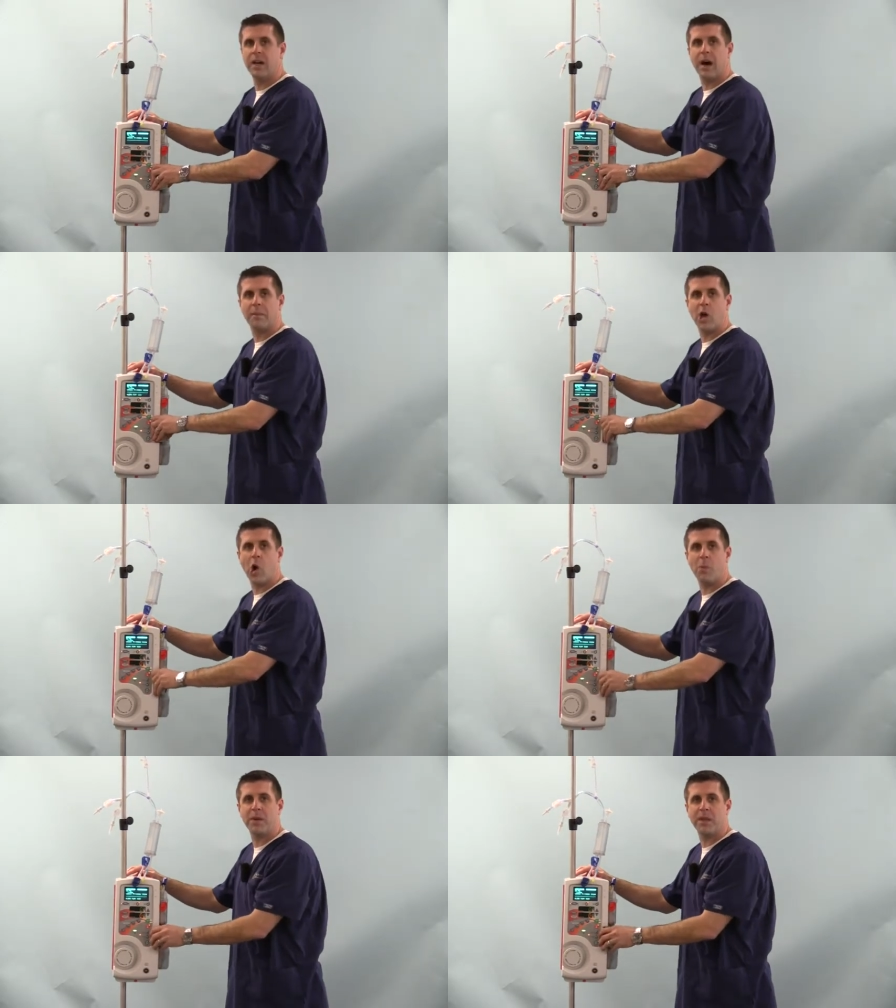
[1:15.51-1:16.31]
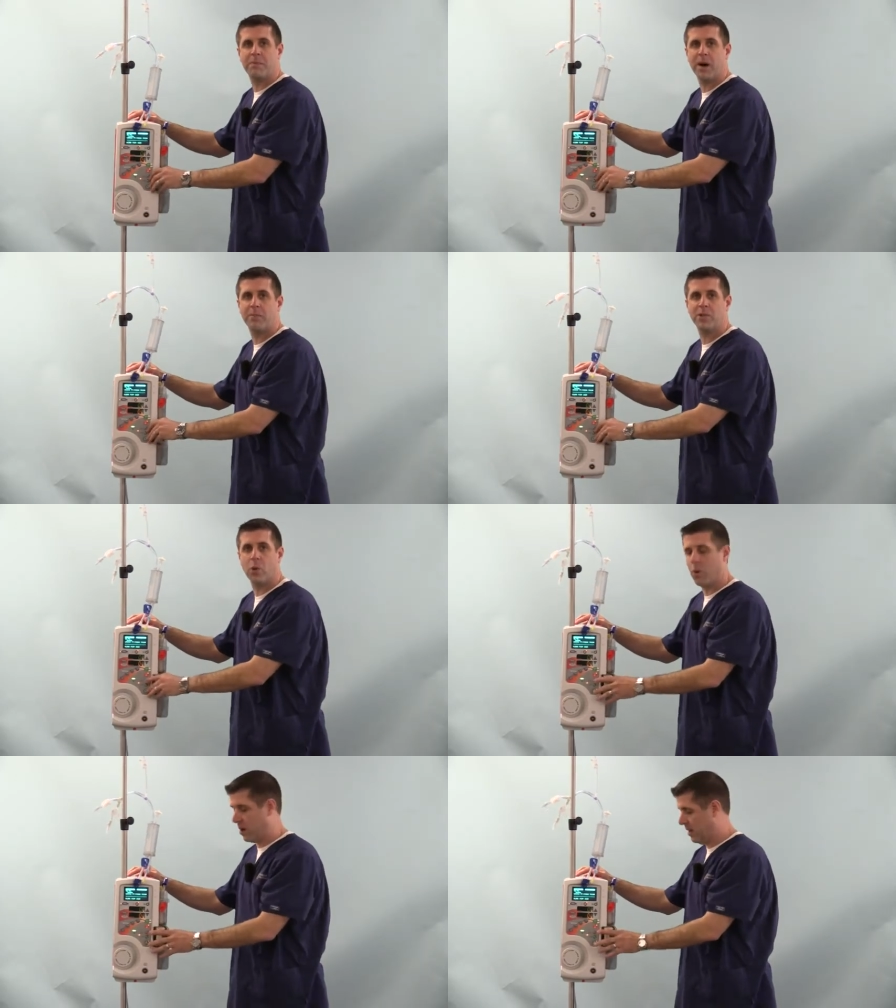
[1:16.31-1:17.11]
I'm going to open the pump
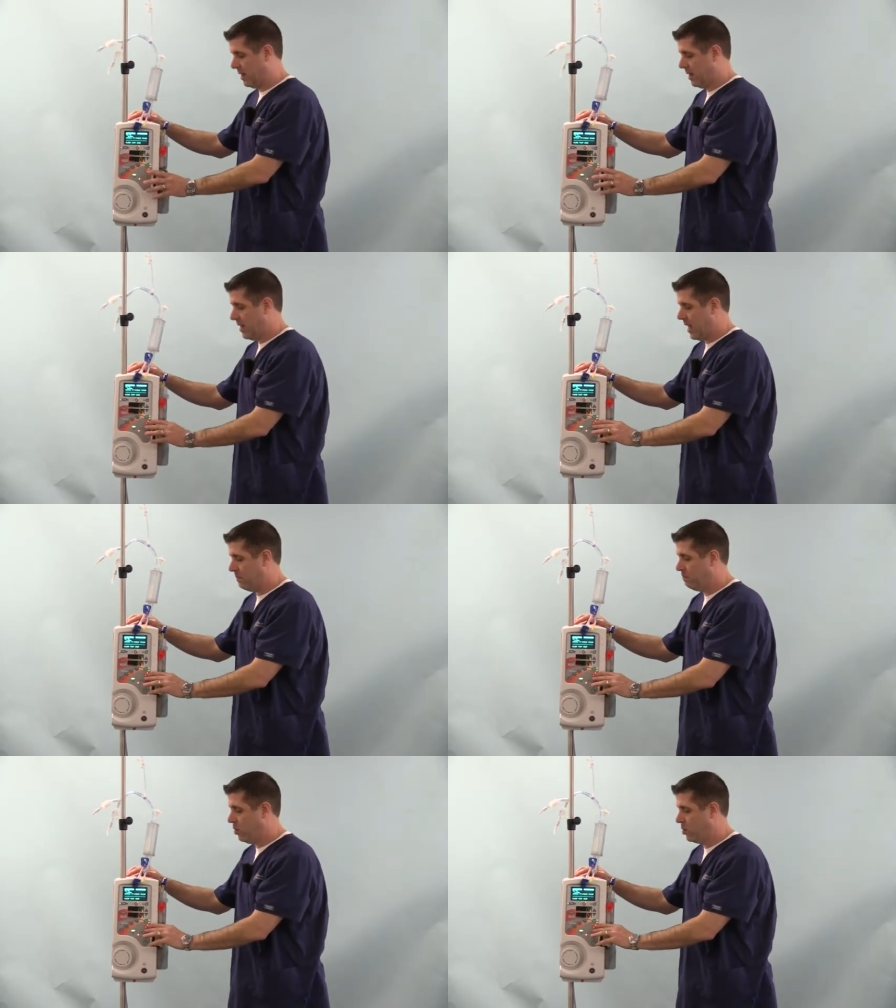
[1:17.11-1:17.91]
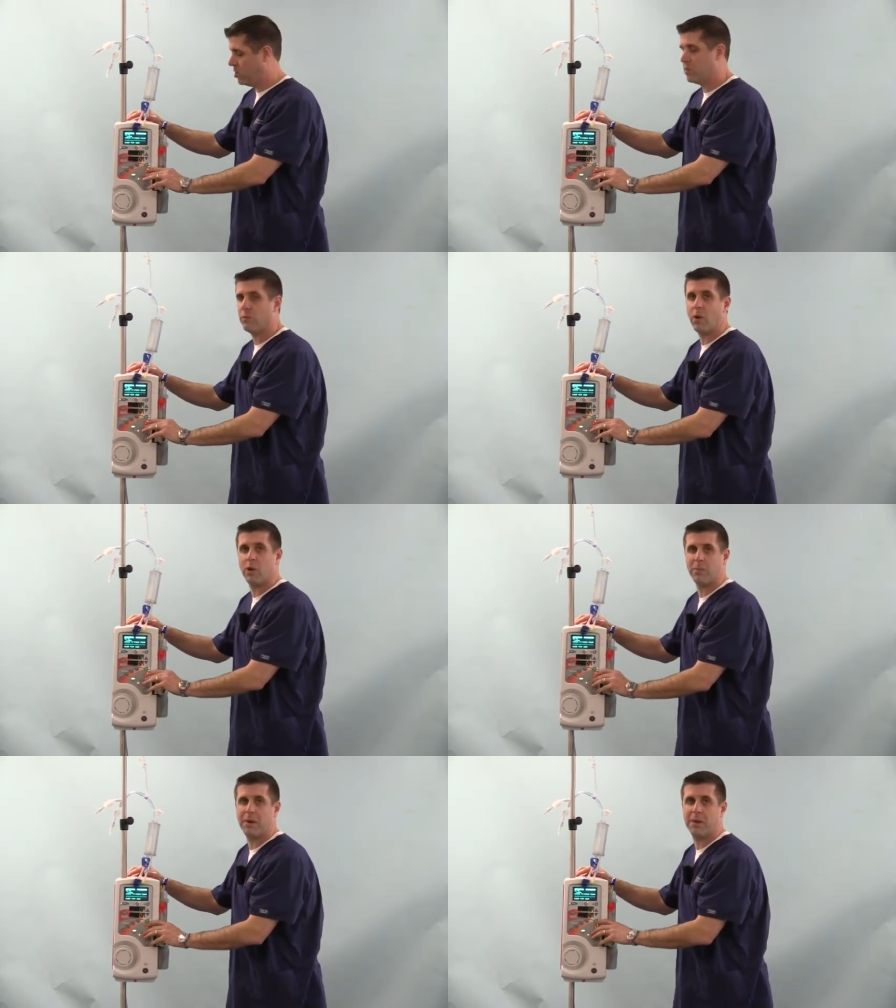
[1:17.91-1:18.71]
door and push the
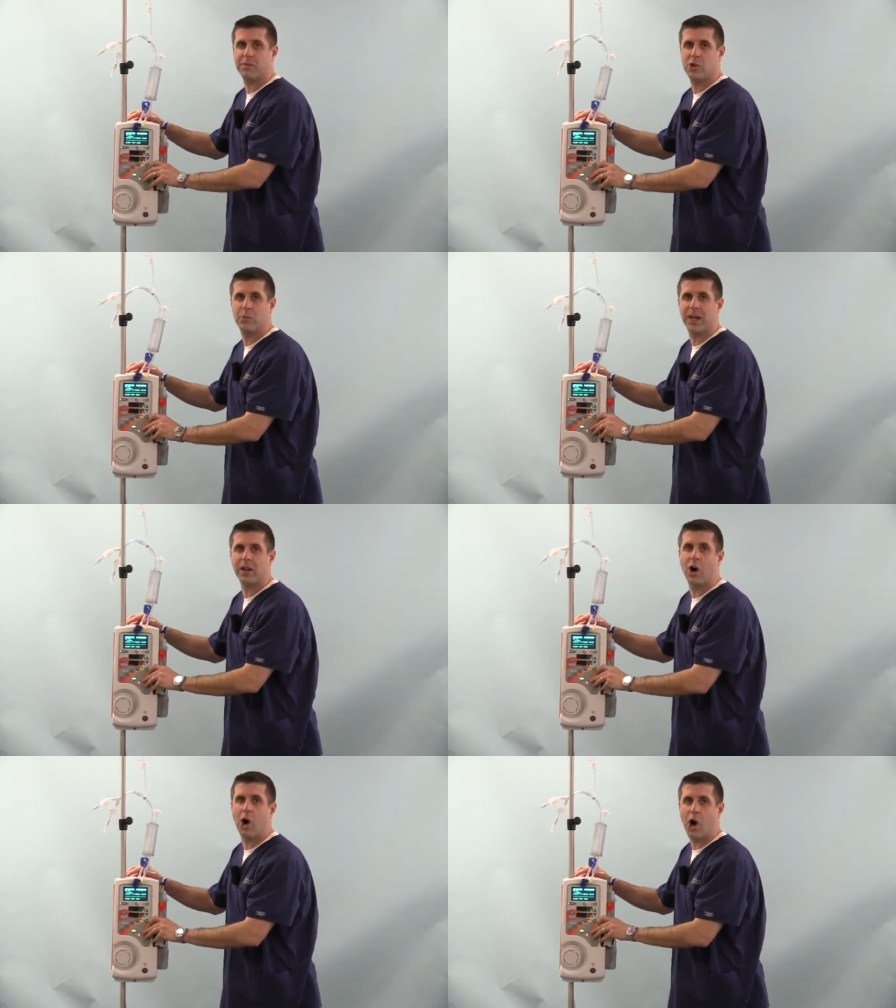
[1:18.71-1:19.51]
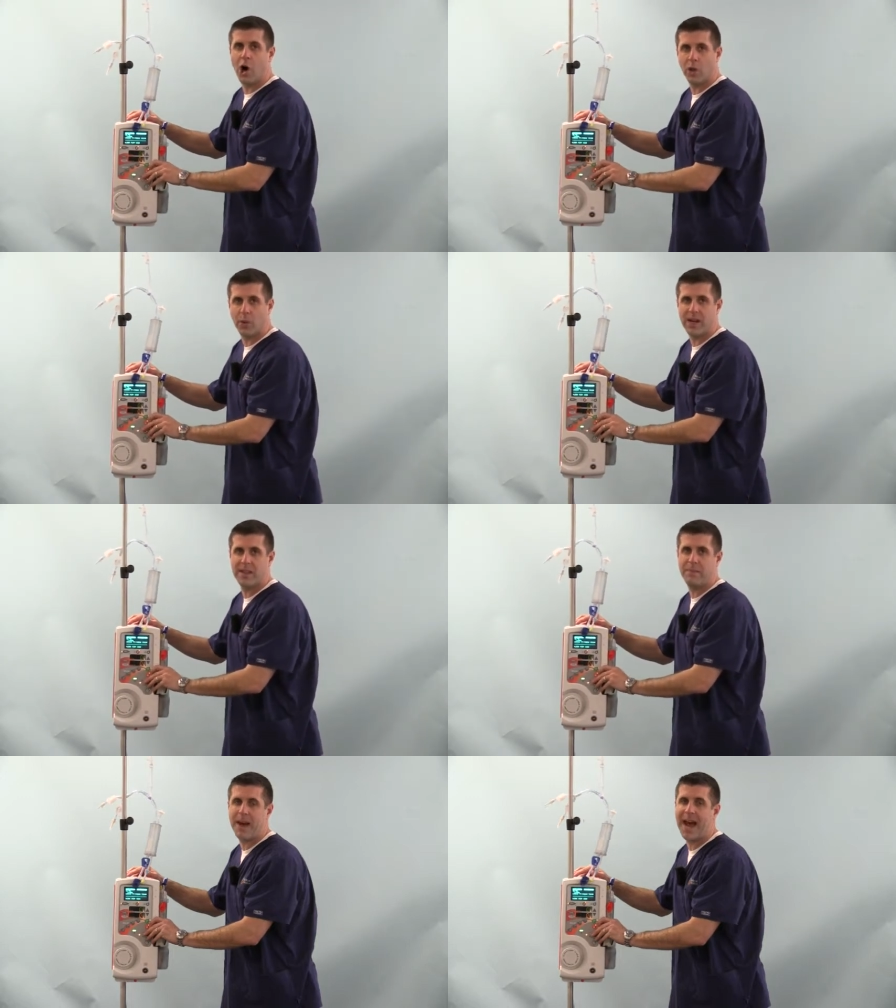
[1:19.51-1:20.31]
roller pump tubing all the way to
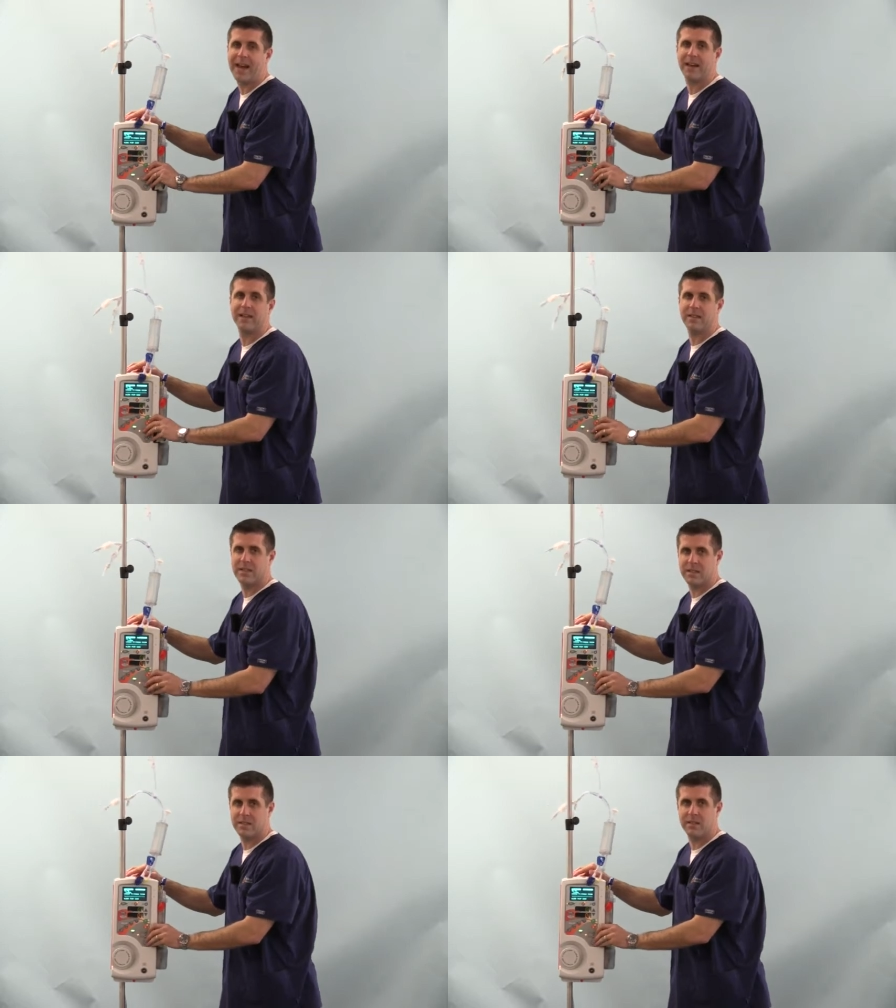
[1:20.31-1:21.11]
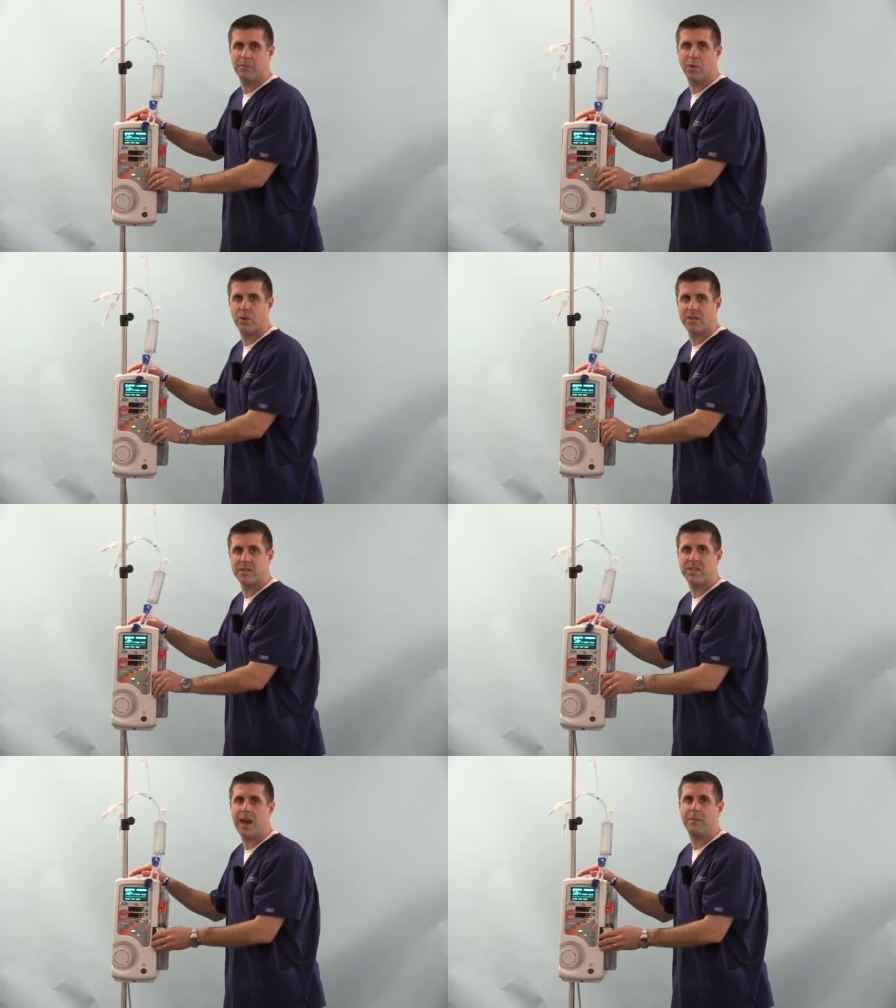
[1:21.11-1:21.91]
the back. This is an important
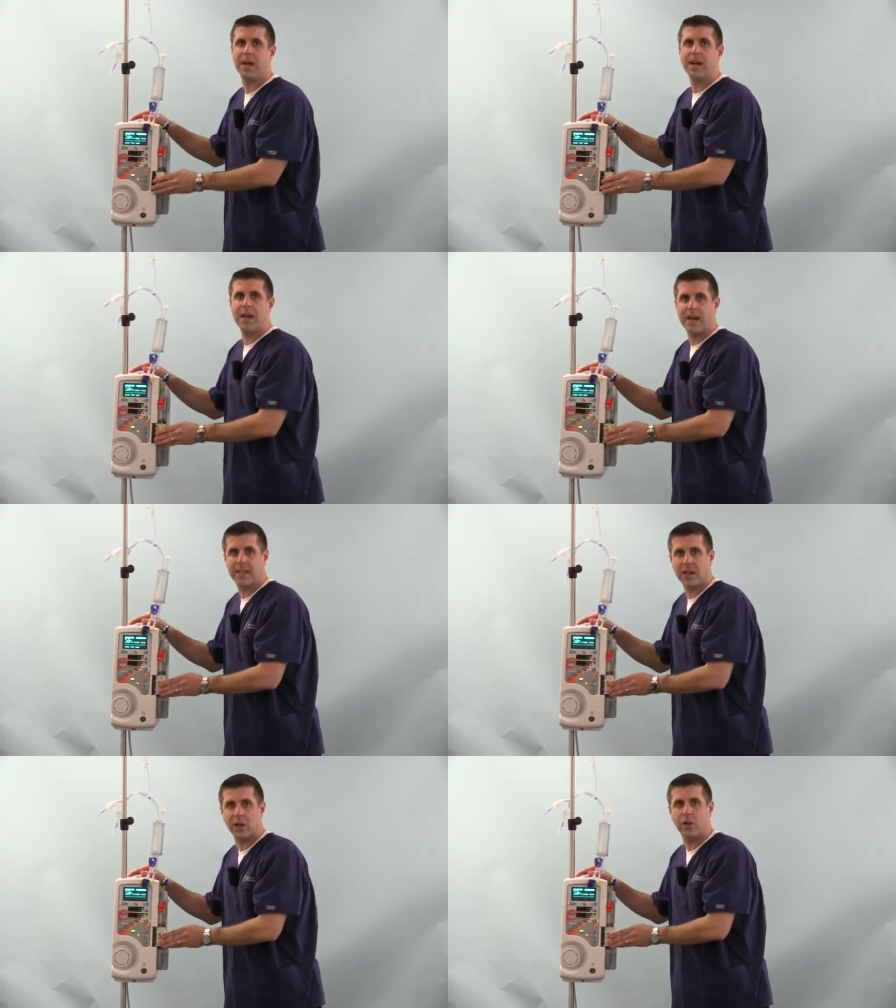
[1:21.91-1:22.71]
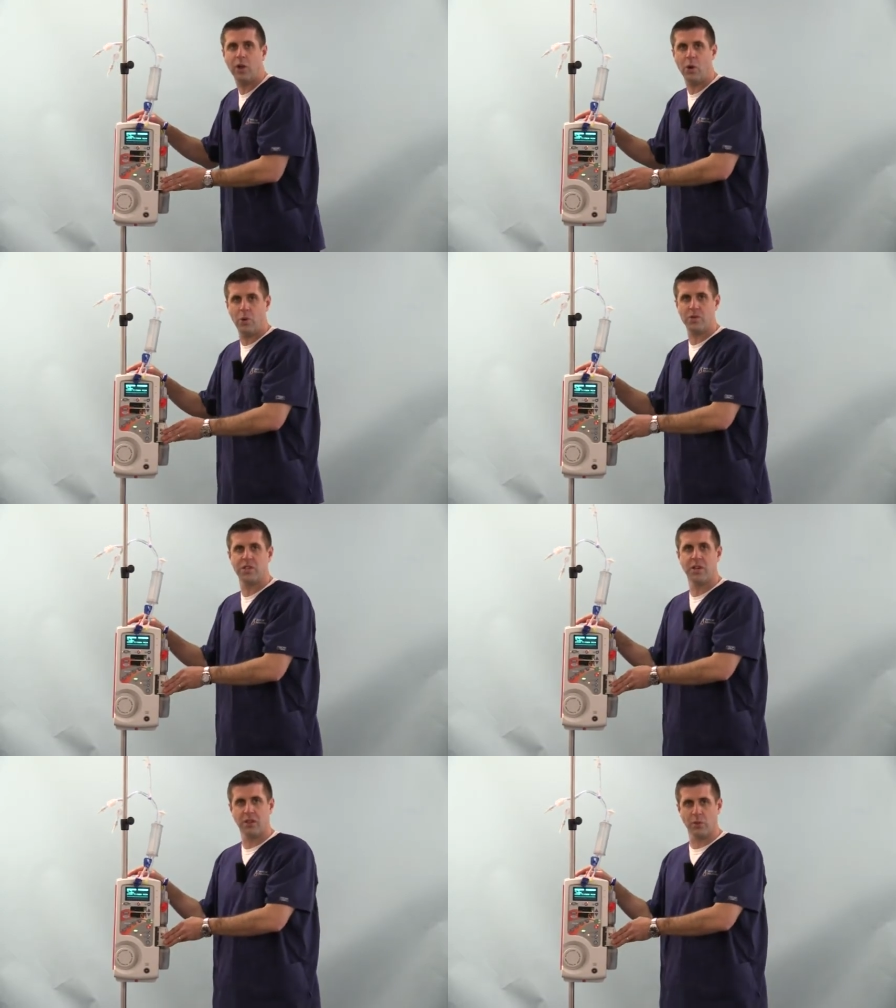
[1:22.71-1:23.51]
step. And then
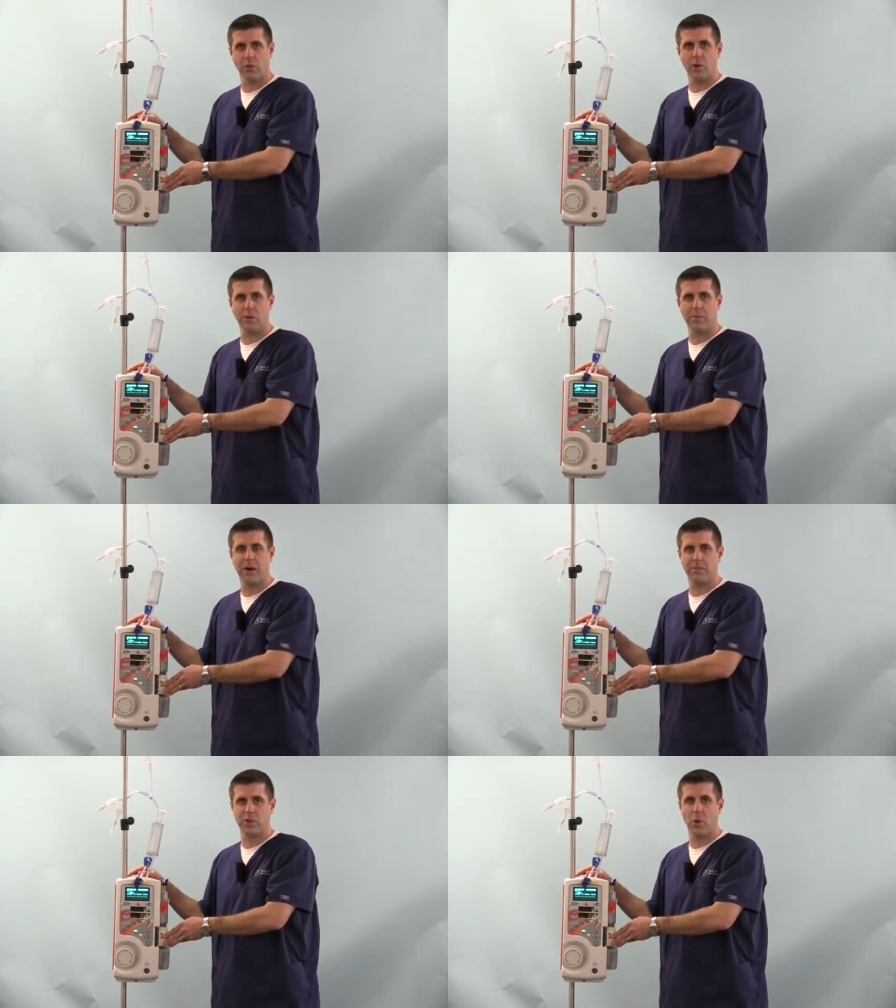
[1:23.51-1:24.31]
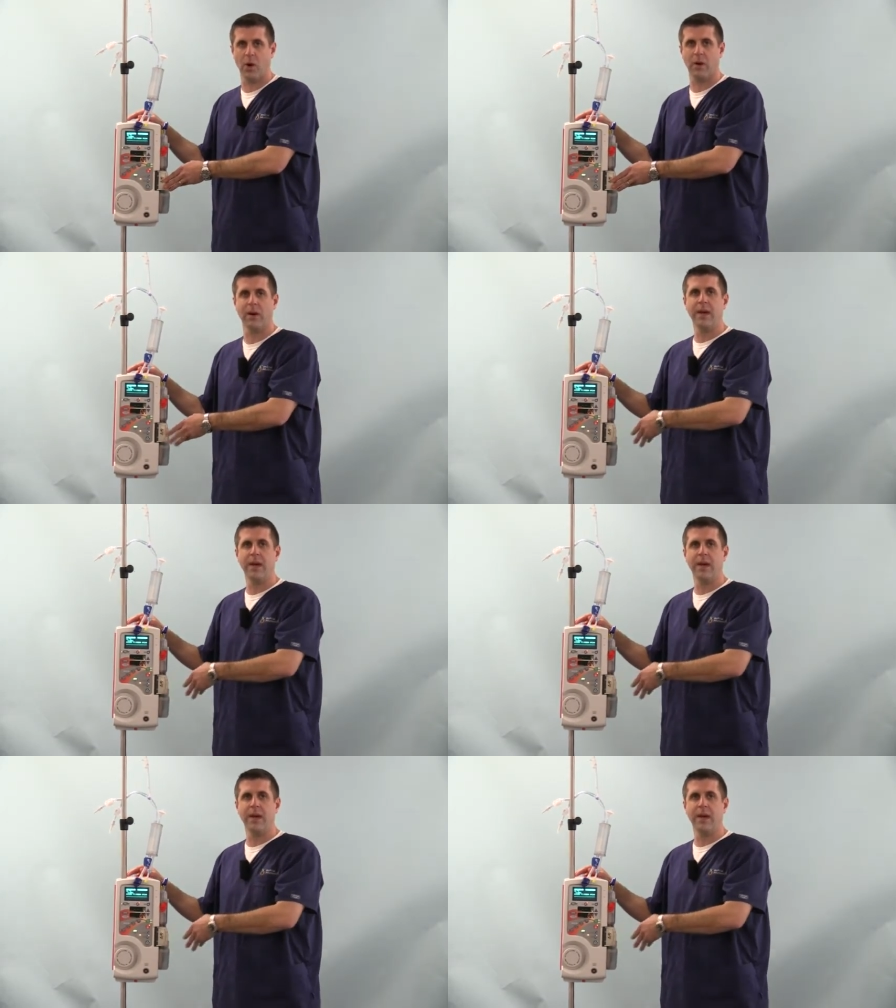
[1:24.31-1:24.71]
close the roller pump door.